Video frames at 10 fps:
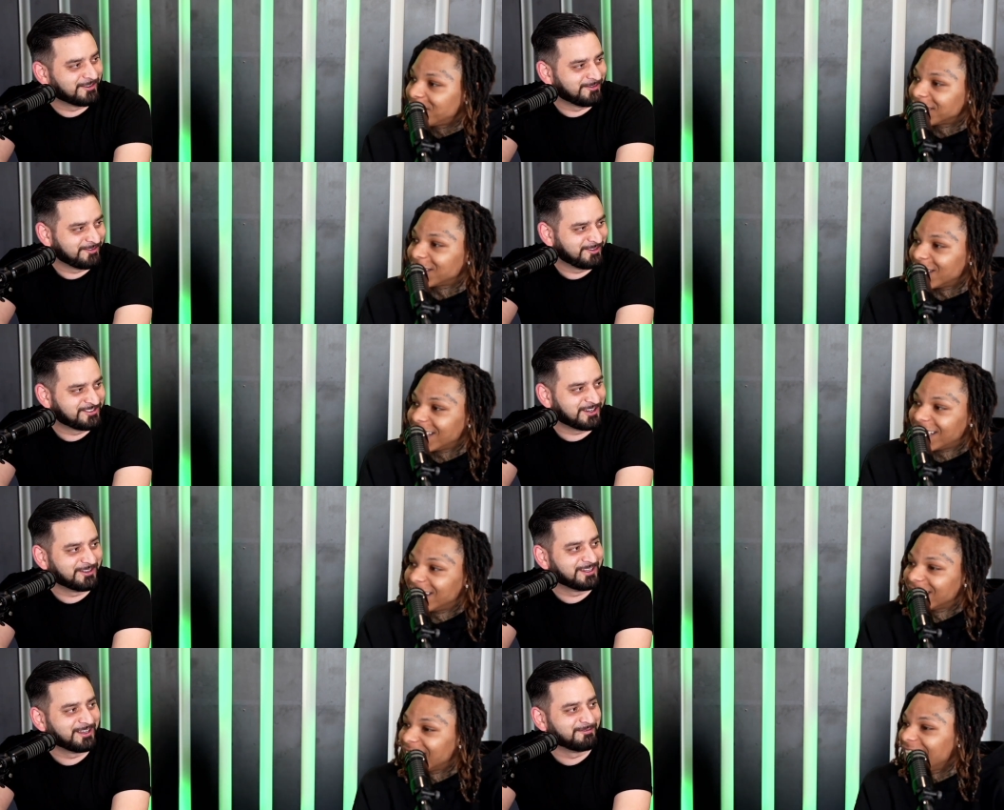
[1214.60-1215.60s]
Speaker 1: for sure.
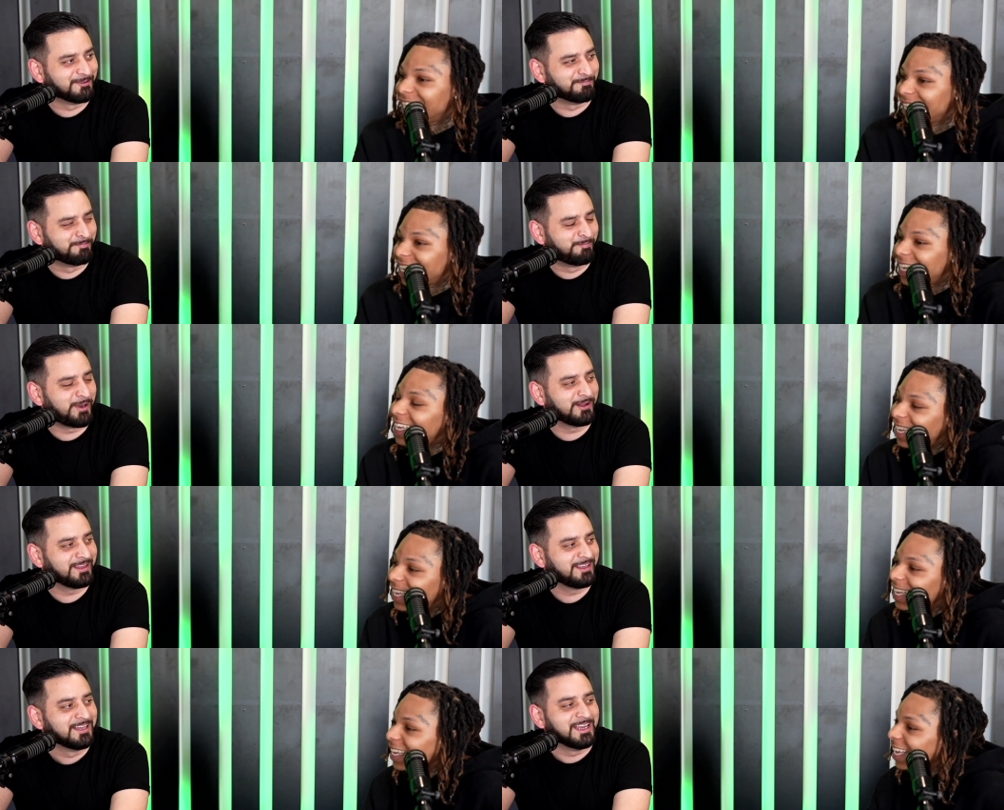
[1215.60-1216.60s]
love game. to
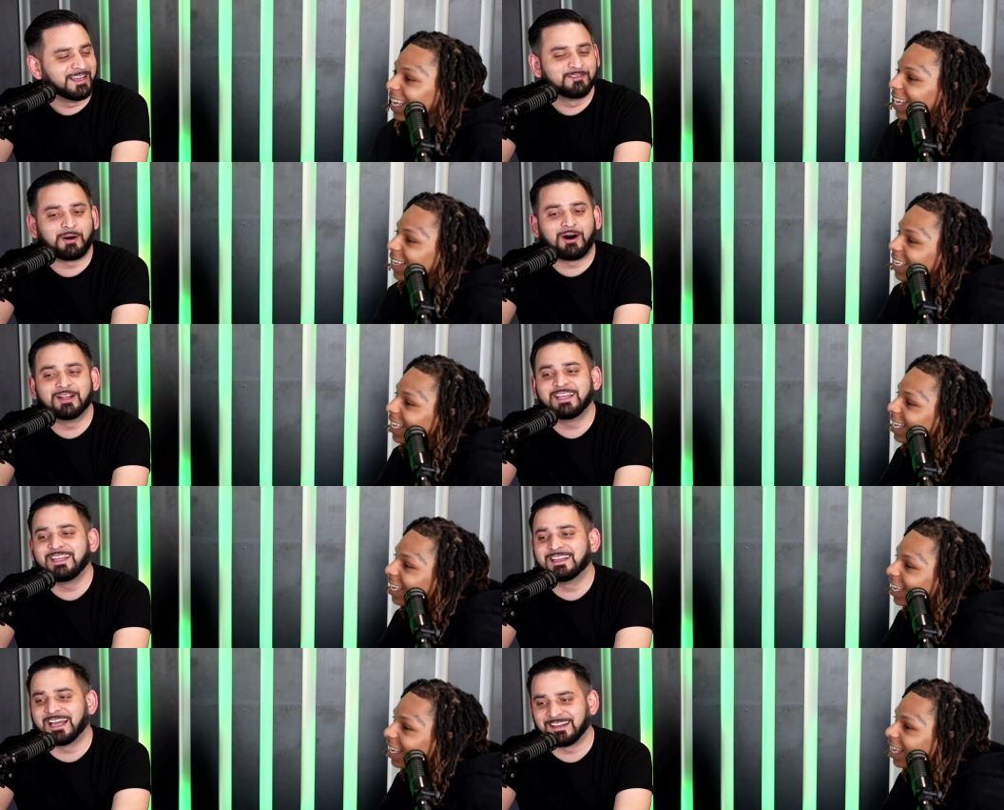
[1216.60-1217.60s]
Poly. Is yeah, Poly
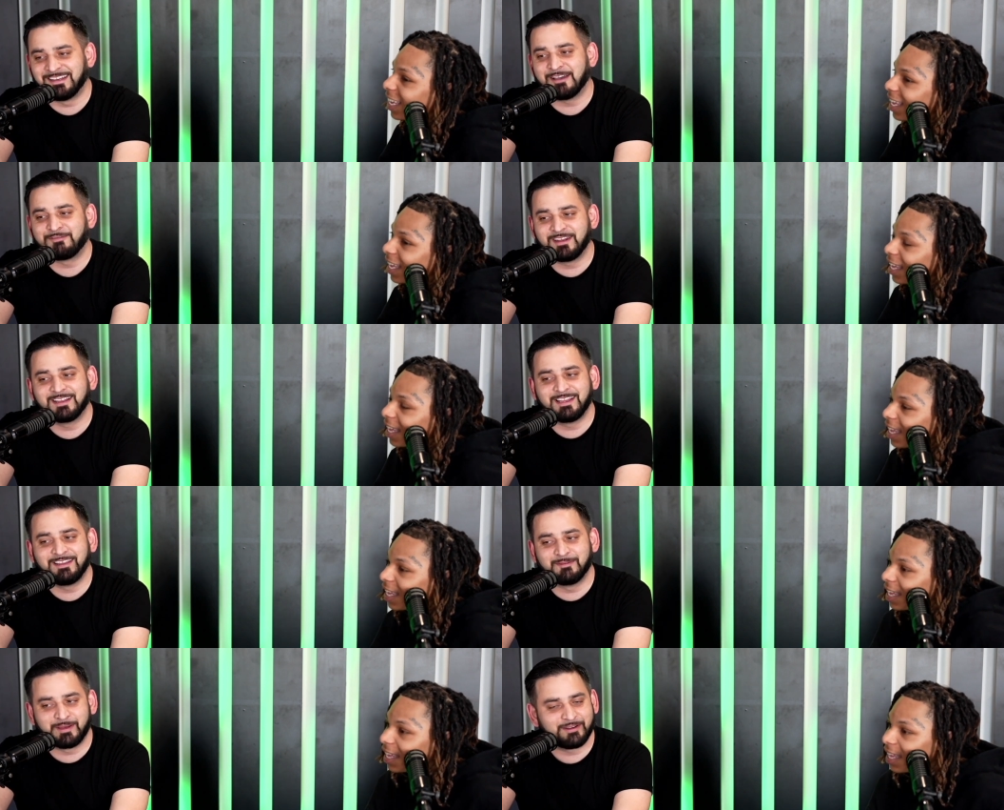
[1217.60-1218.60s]
yeah. like definitely
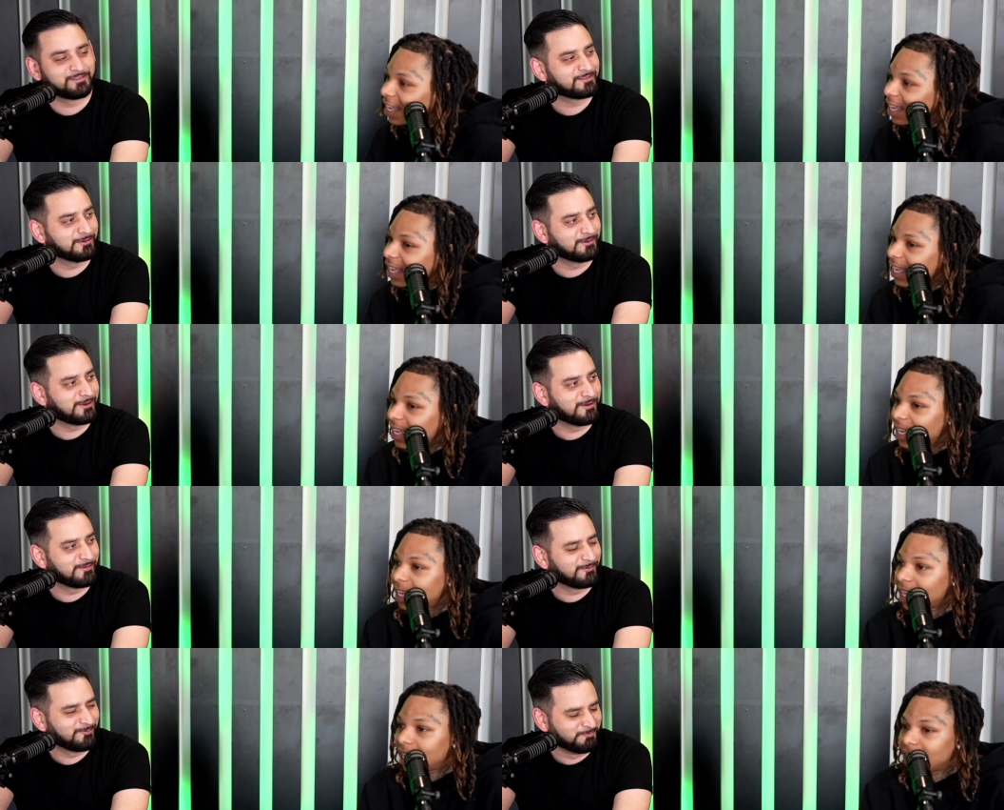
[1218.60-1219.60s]
the better school
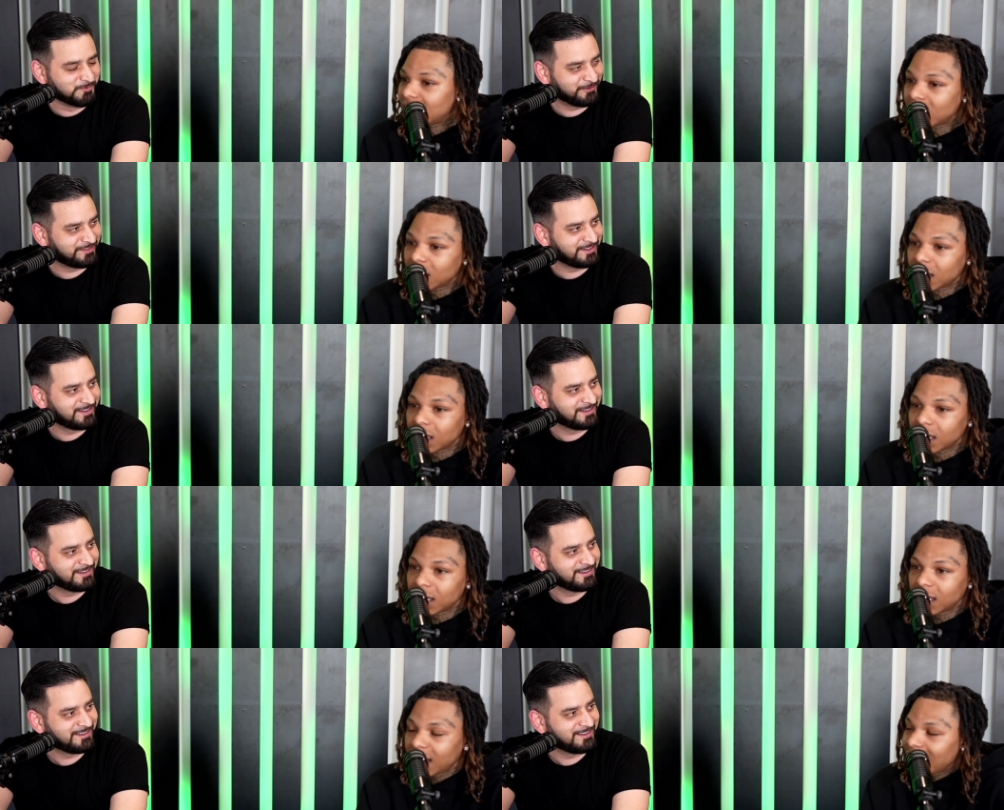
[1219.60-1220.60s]
over Wilson?
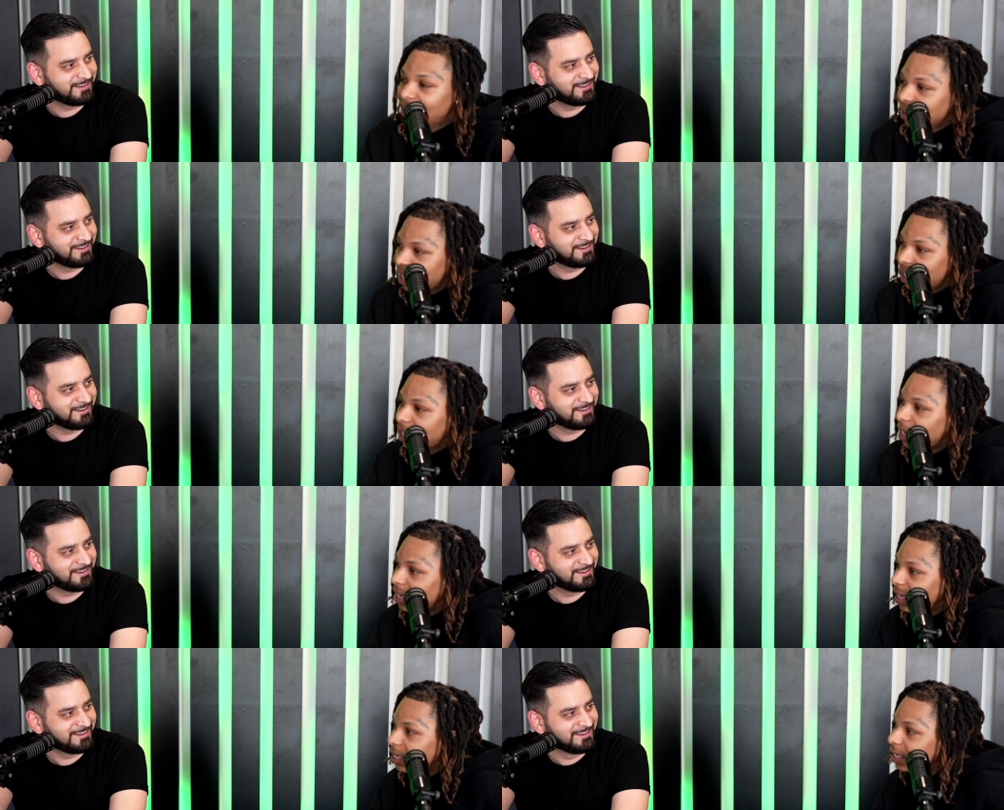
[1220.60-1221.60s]
Speaker 2: Hell yeah, it
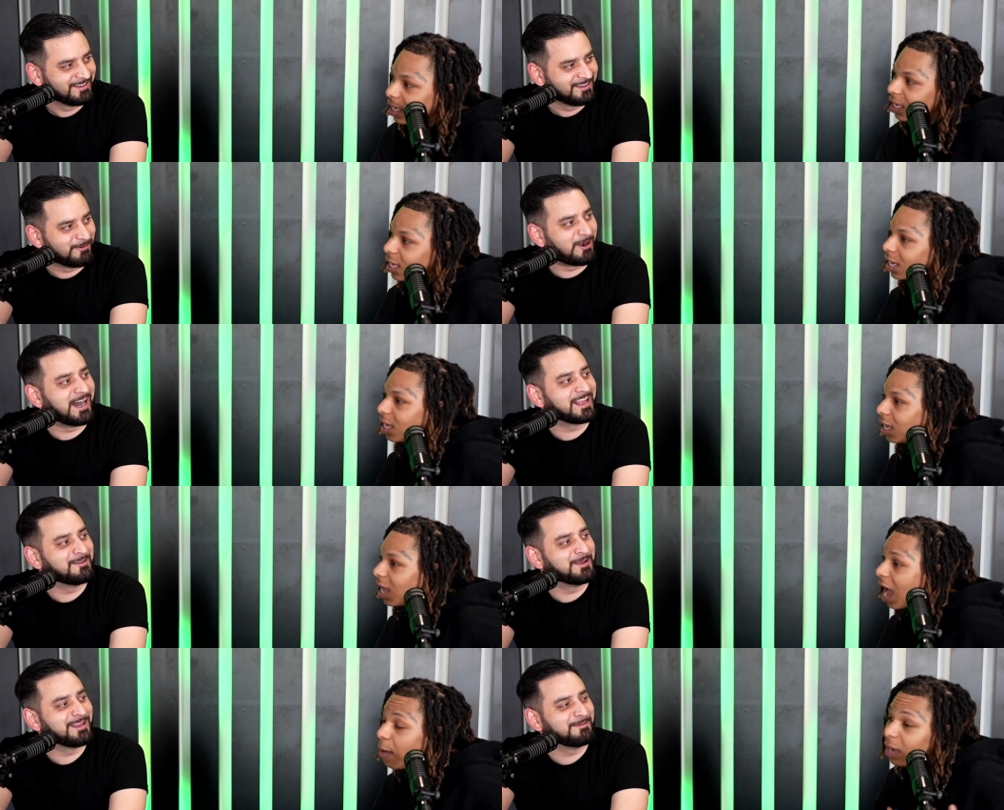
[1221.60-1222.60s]
is.
Speaker 1: Why?
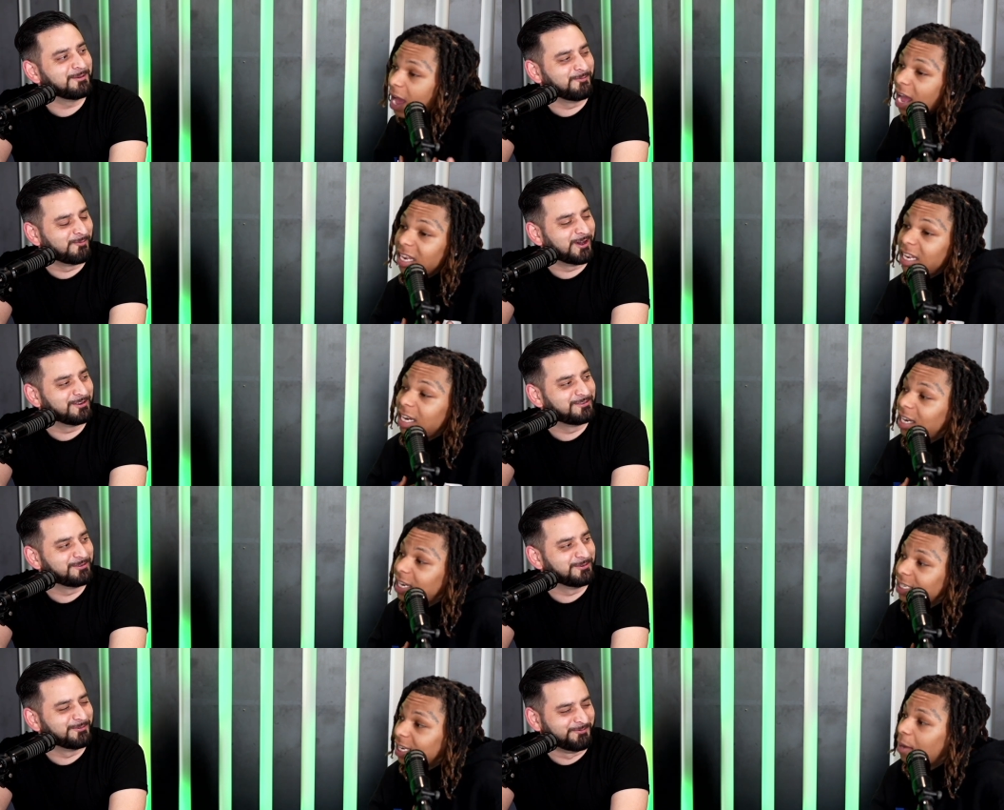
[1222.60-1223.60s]
Give me. I'm give not. Me one and
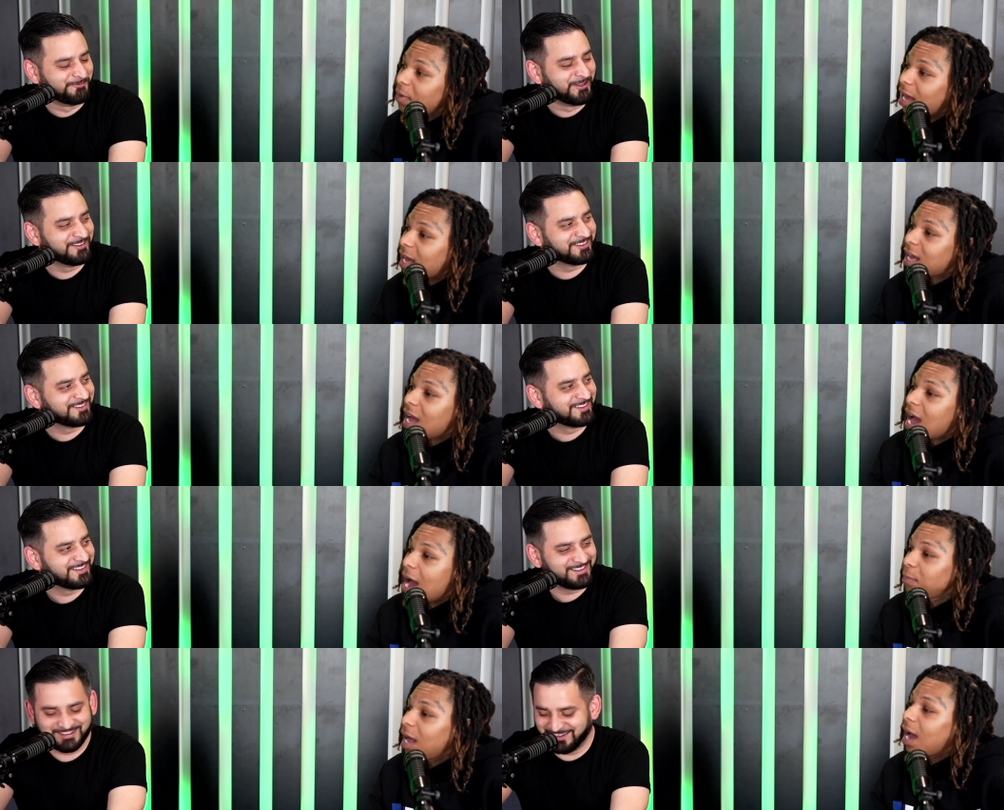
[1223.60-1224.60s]
listen, I'm not. Reasons.
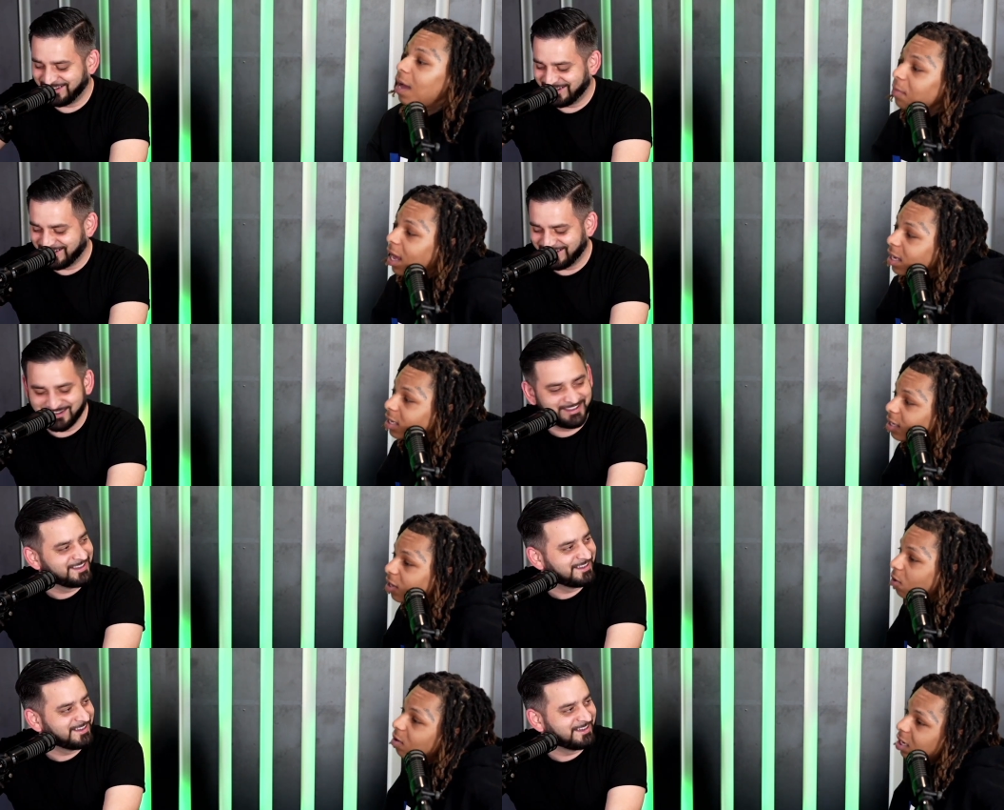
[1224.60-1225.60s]
Speaker 2: I'm not. I'm not.
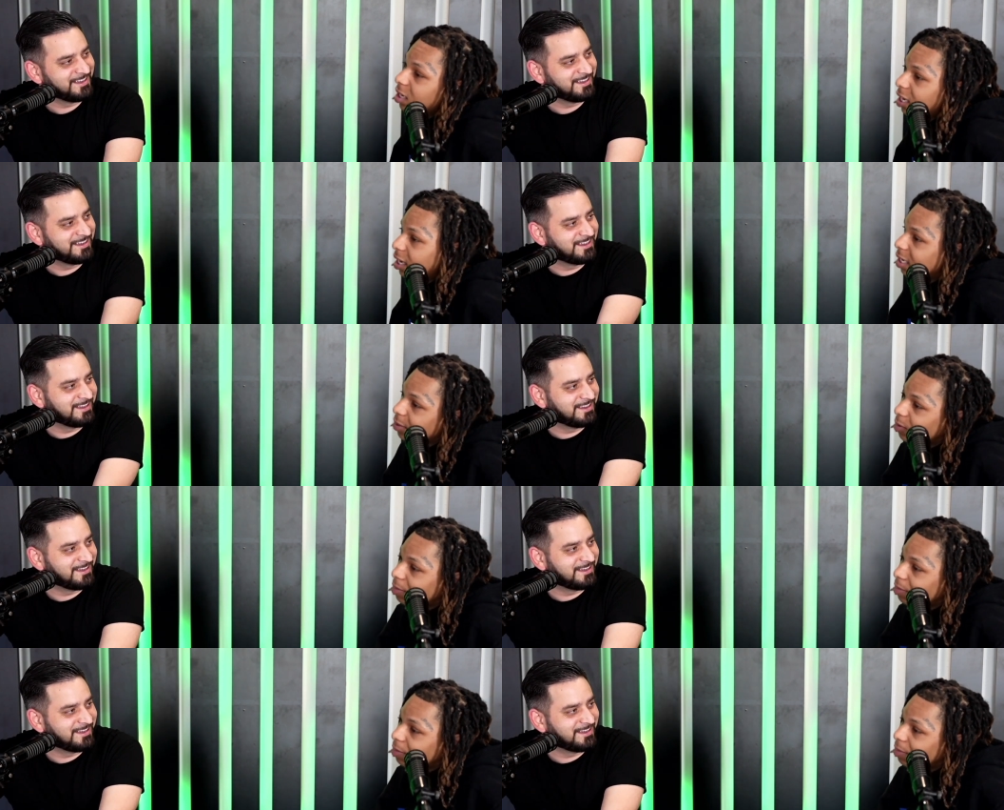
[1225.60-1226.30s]
no, uh, cause we